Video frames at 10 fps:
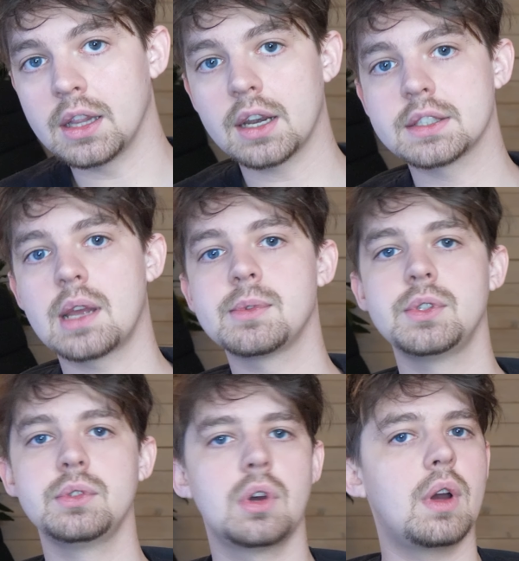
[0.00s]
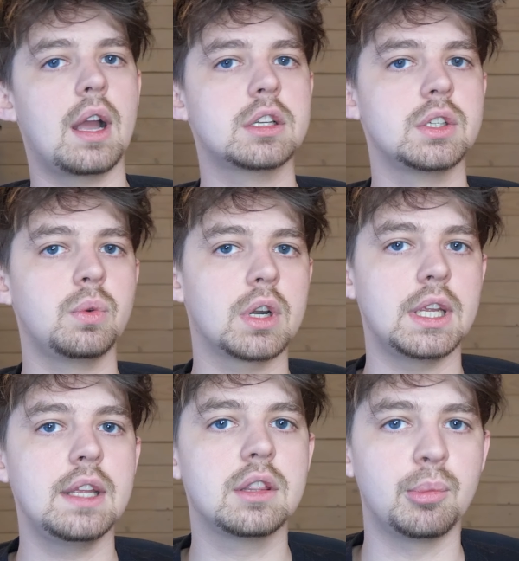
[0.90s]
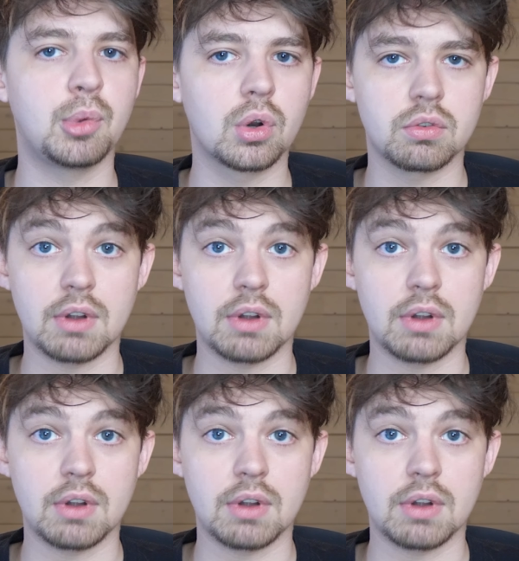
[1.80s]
a lot of times you don't actually want to heat the board